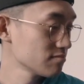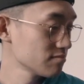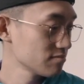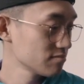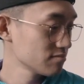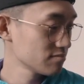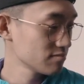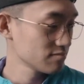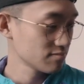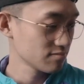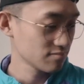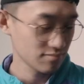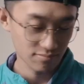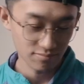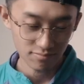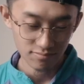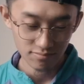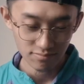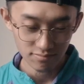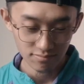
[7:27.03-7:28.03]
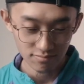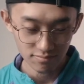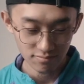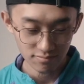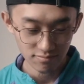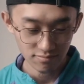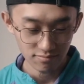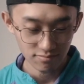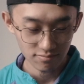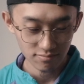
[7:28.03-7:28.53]

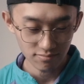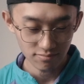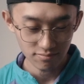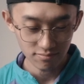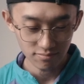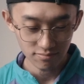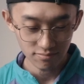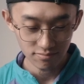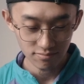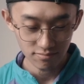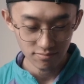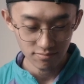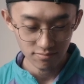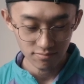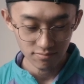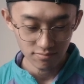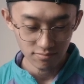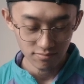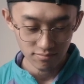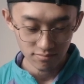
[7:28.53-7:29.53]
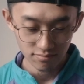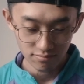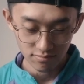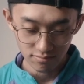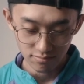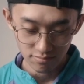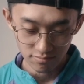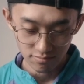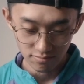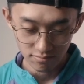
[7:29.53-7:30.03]

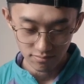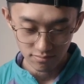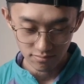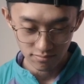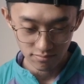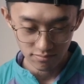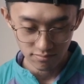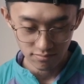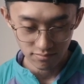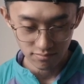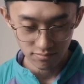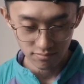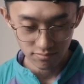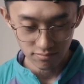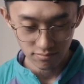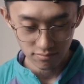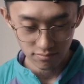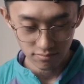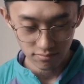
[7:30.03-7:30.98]
This person isn't speaking.